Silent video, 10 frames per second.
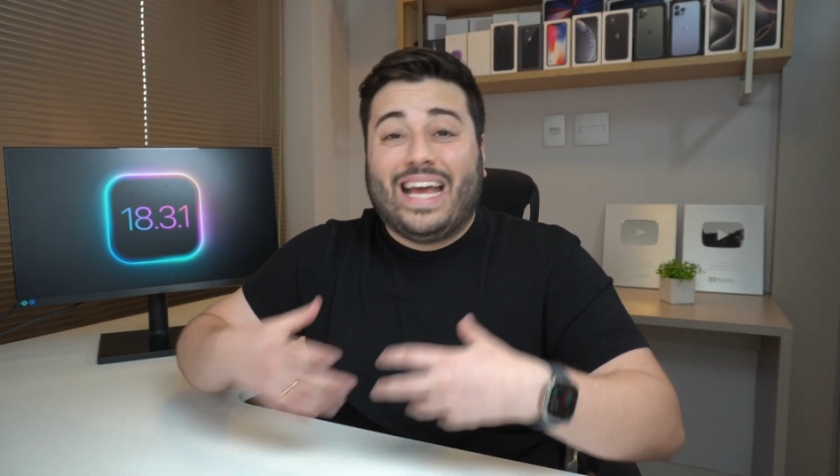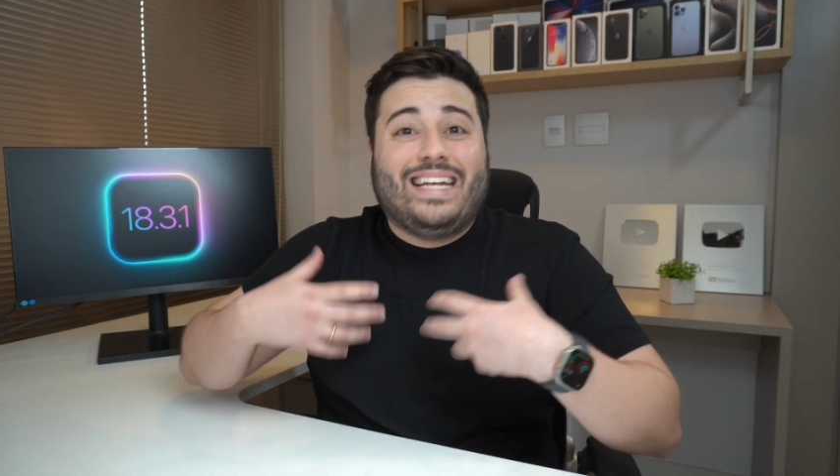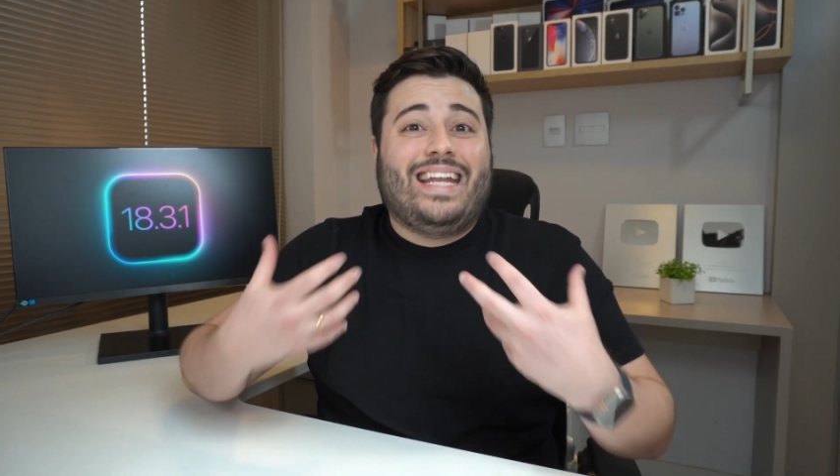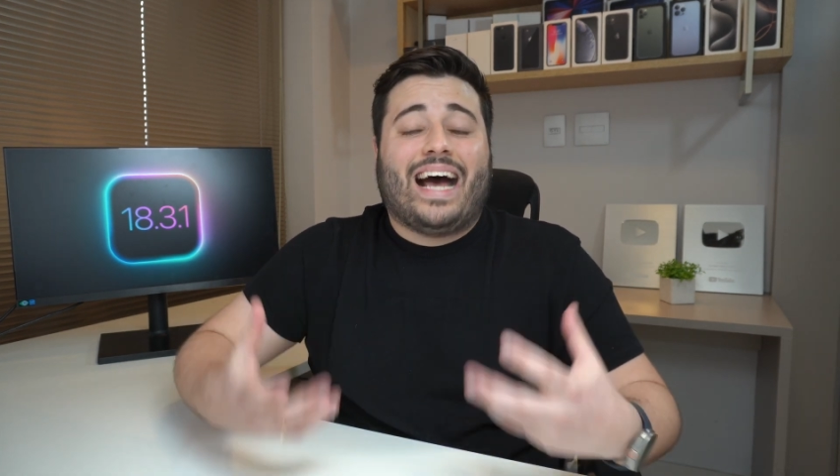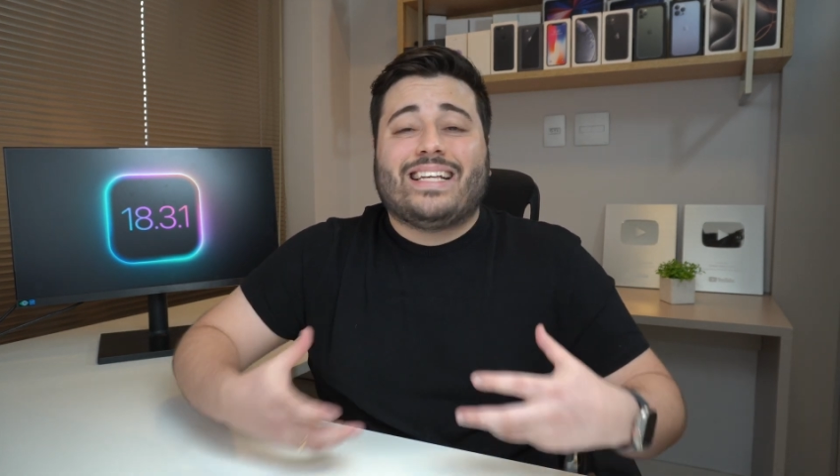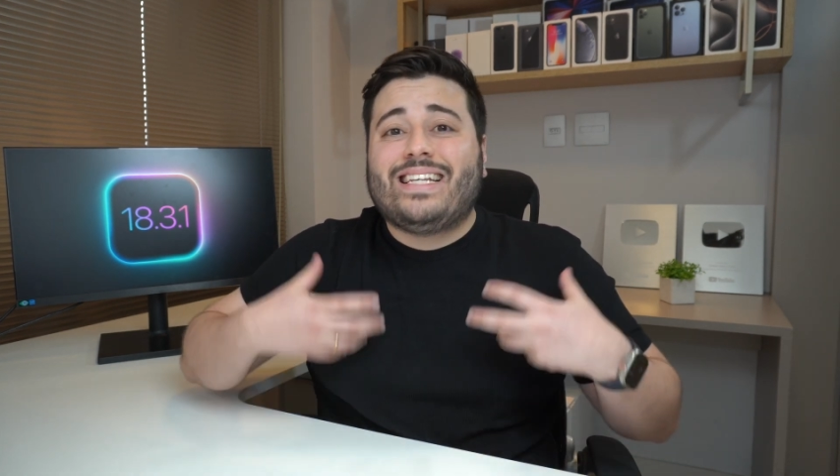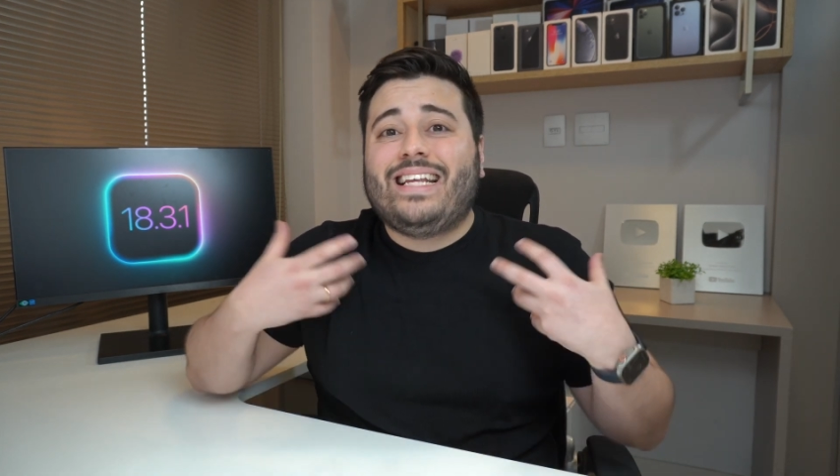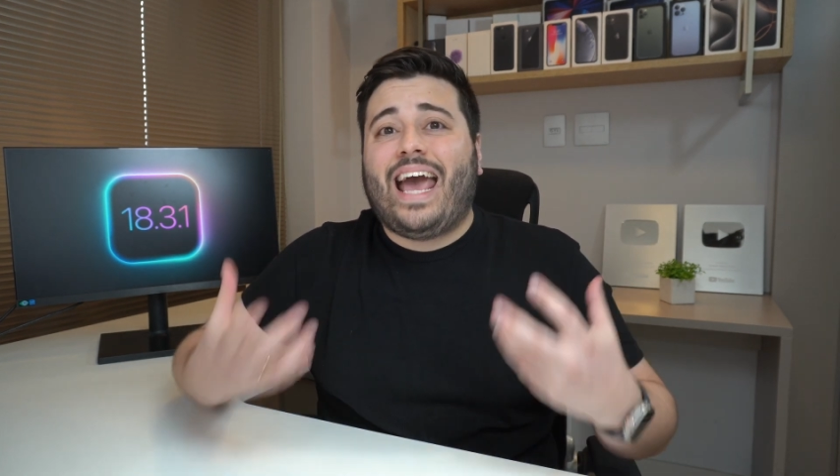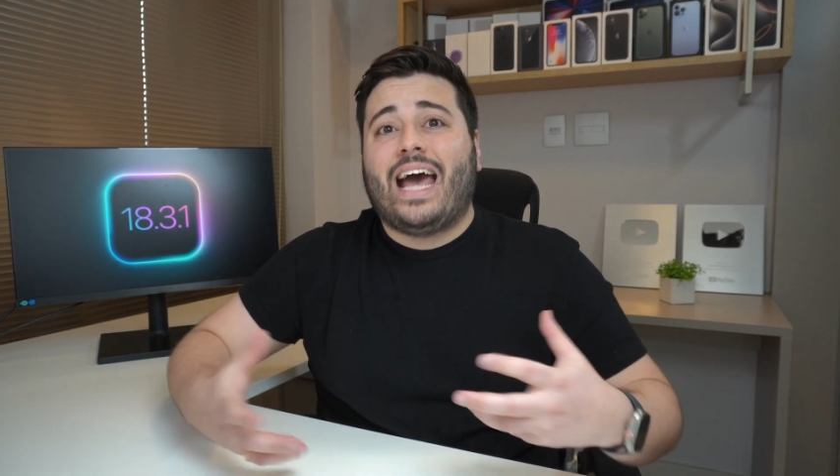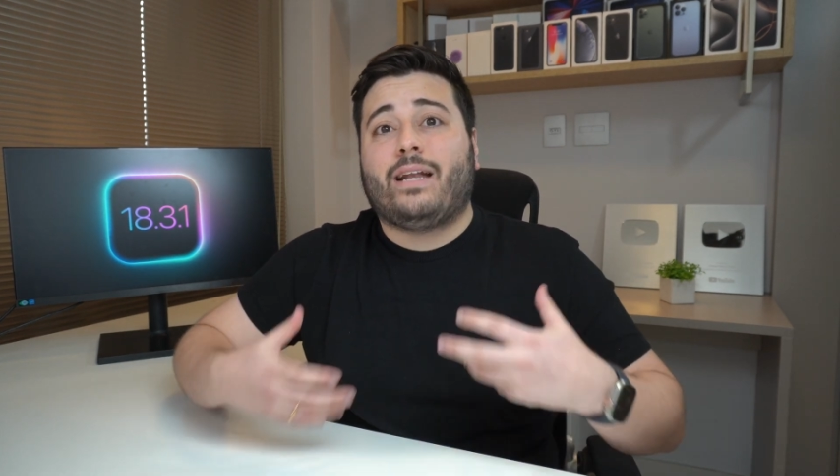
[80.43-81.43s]
It
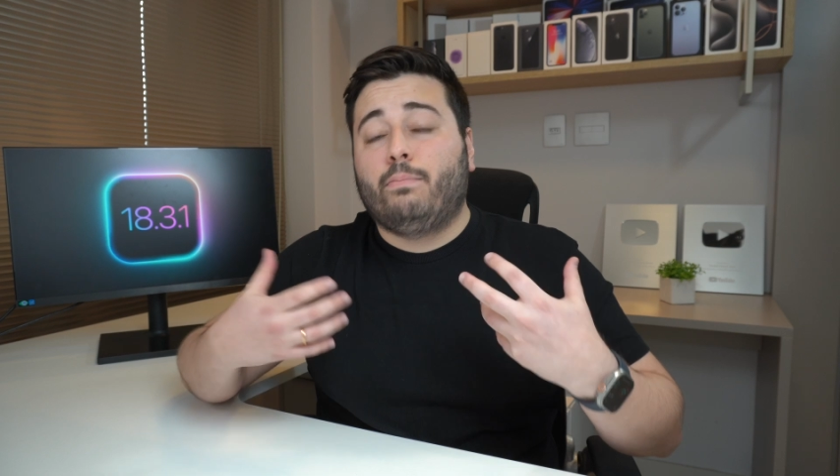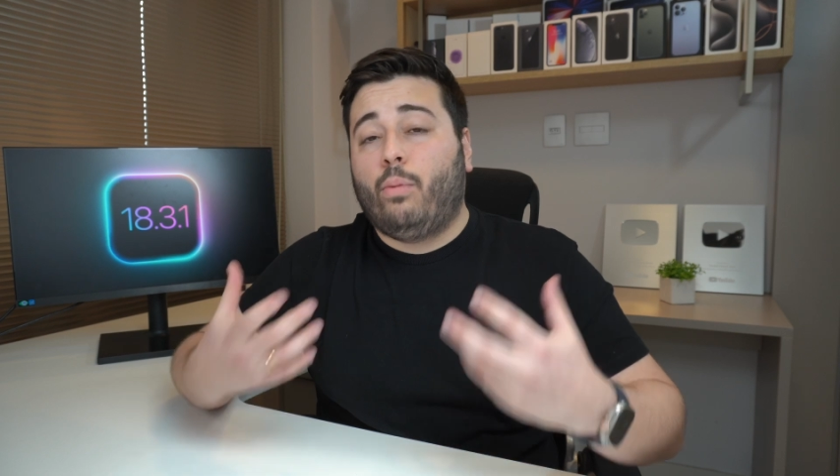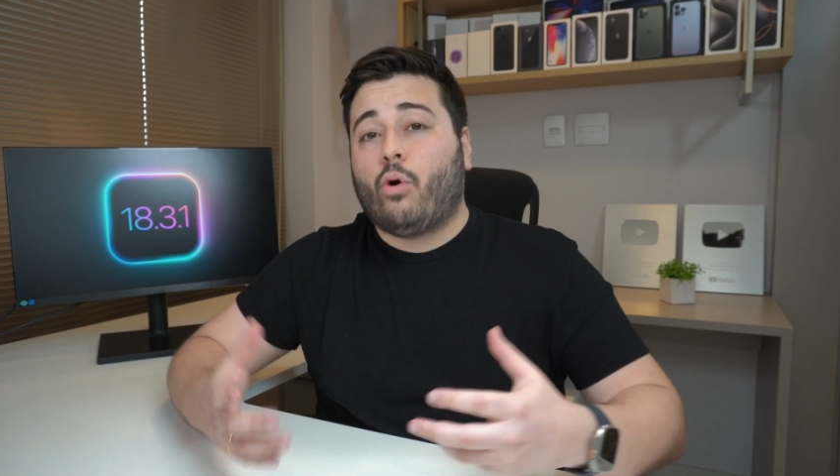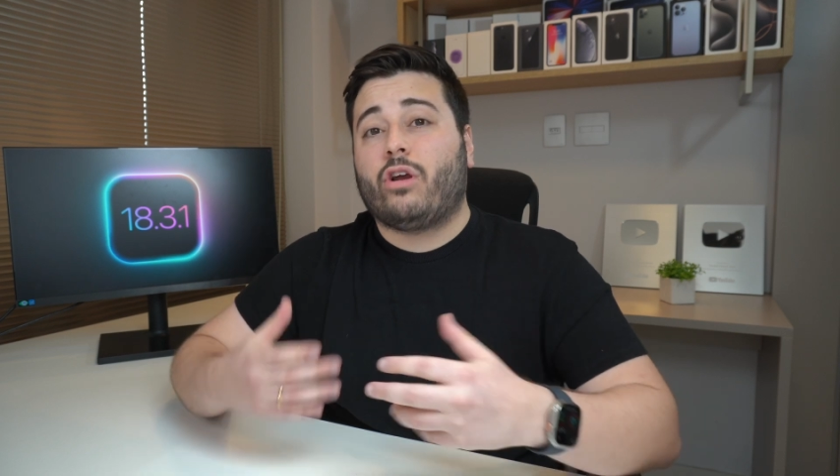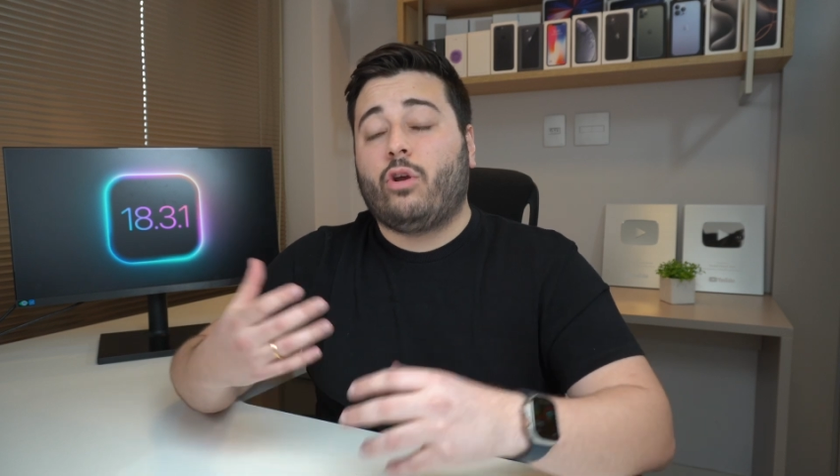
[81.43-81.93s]
doesn't get more